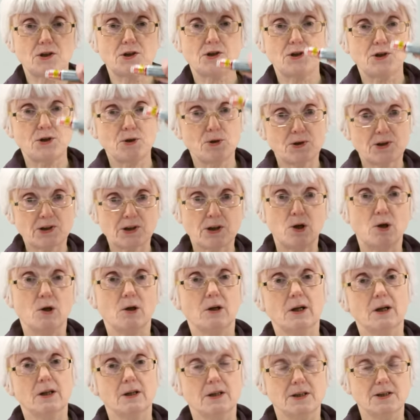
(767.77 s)
to
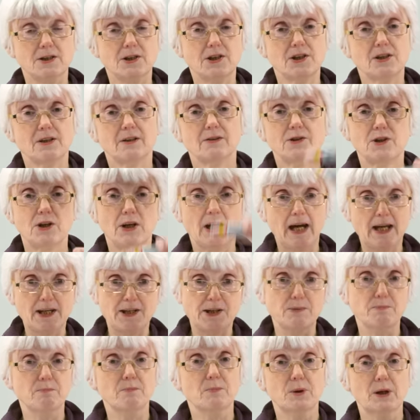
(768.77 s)
Scotland, to
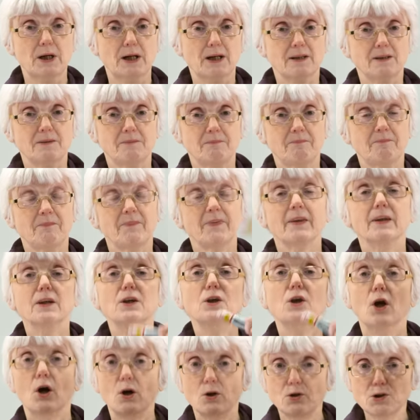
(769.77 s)
Edinburgh,
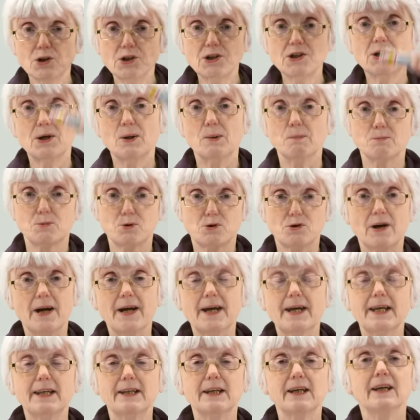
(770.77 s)
non-stop
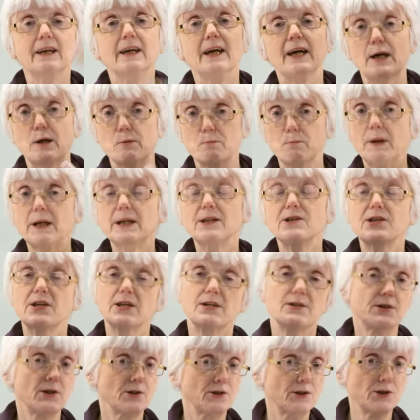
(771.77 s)
train. It means
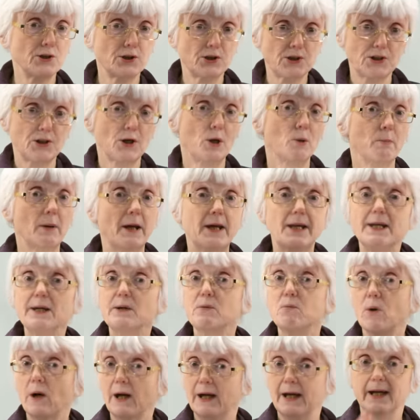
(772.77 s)
it doesn't stop
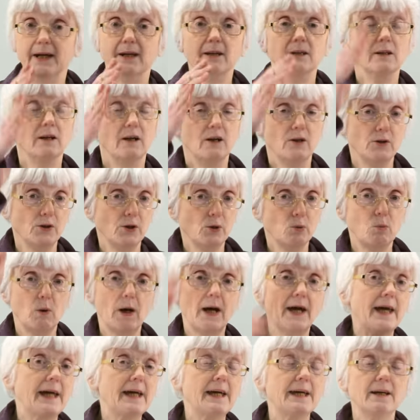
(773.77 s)
anywhere on the
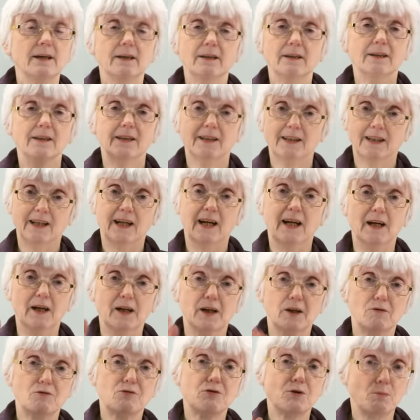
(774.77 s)
way
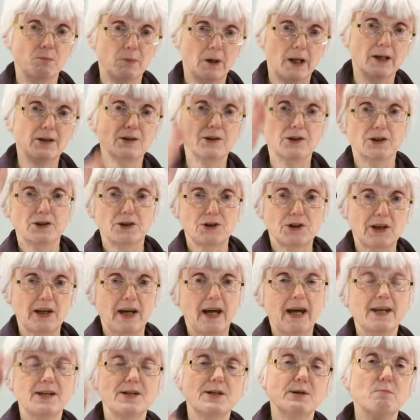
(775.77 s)
from London
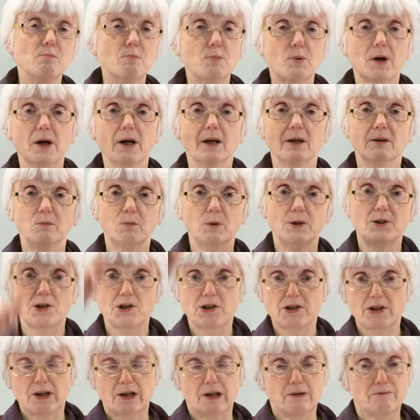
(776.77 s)
to Edinburgh, which
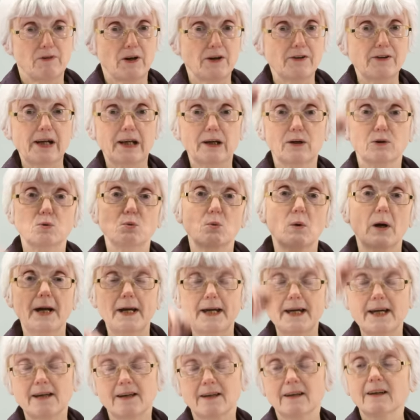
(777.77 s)
is a very long
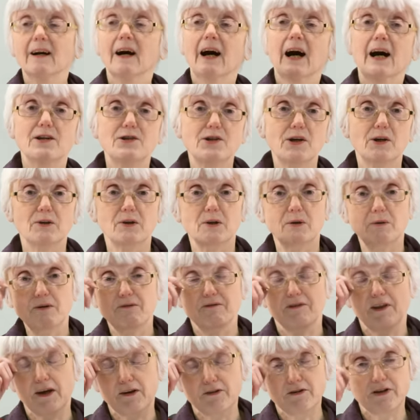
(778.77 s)
way. I don't know
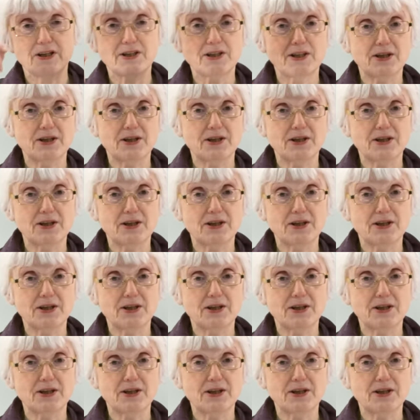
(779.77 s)
if there is